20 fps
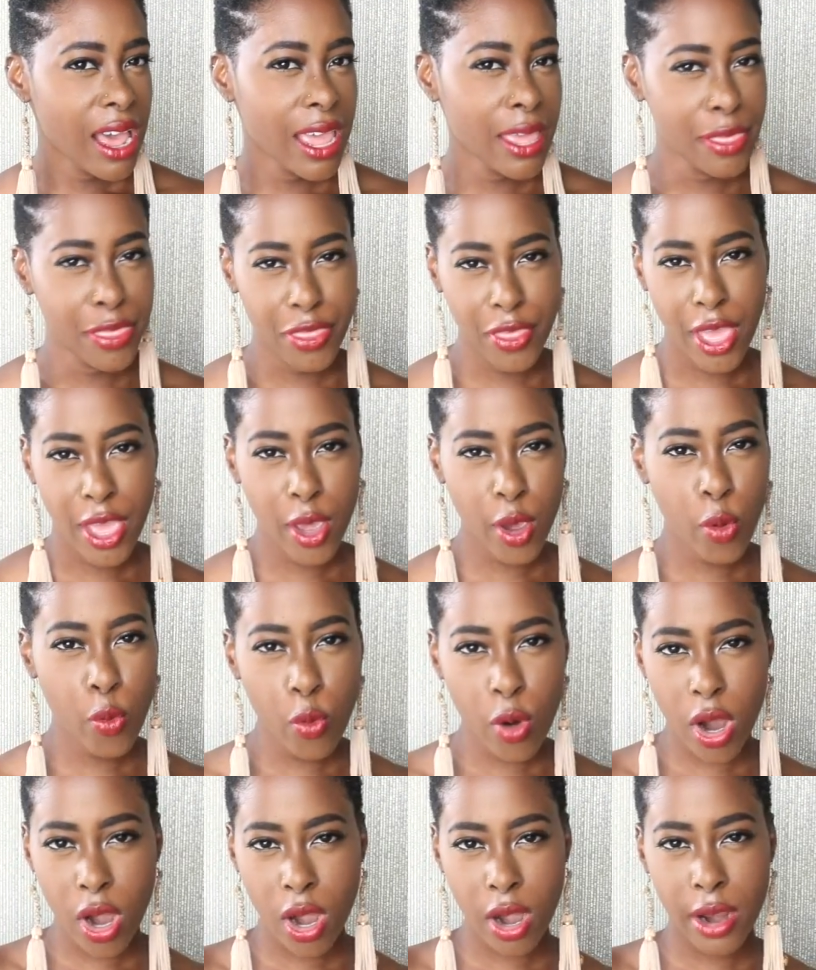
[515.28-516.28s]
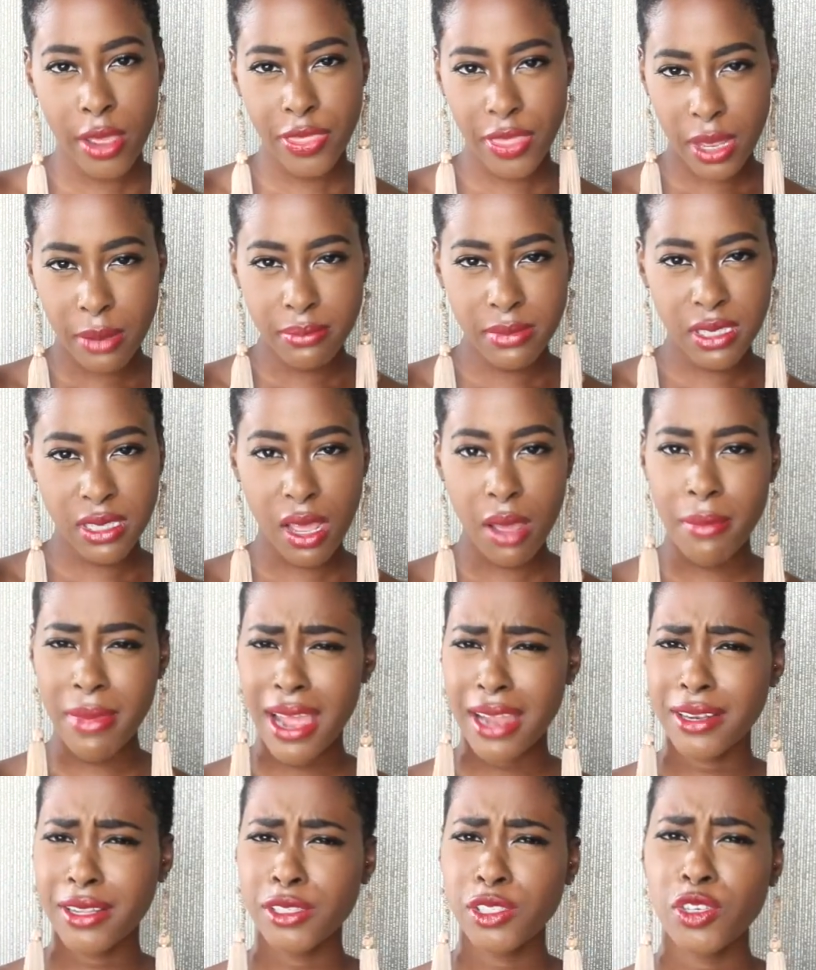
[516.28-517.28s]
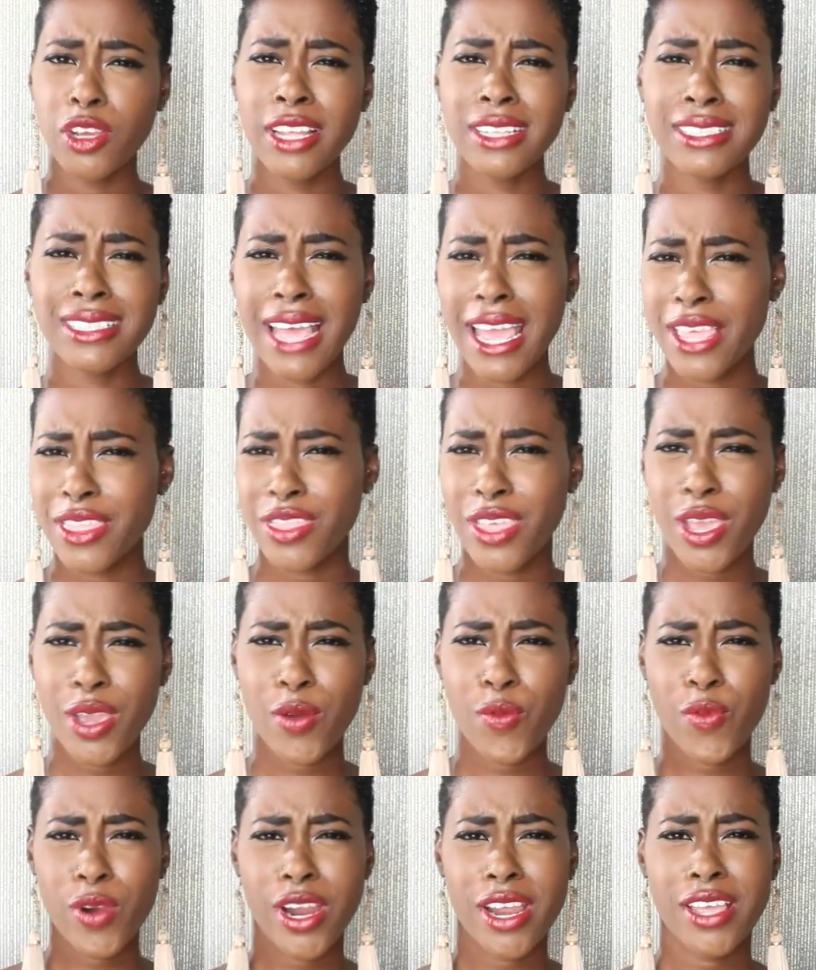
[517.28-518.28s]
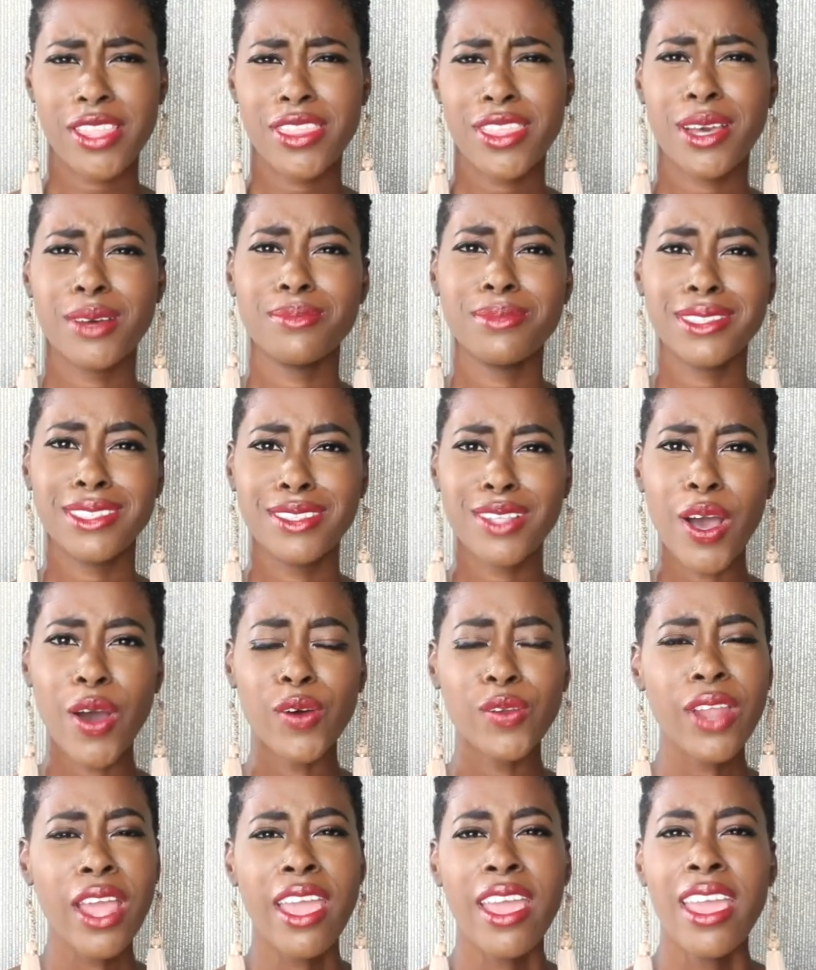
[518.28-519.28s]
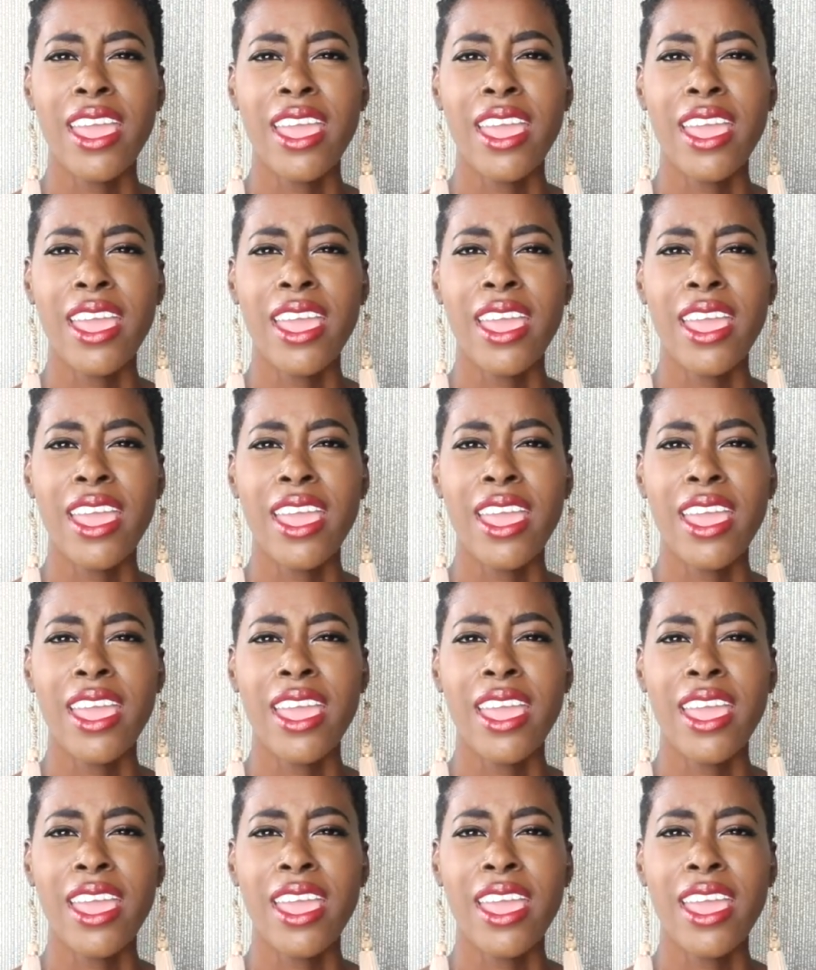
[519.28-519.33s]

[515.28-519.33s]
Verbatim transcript: I think were a thumbs up and the trends that I think were a thumbs down.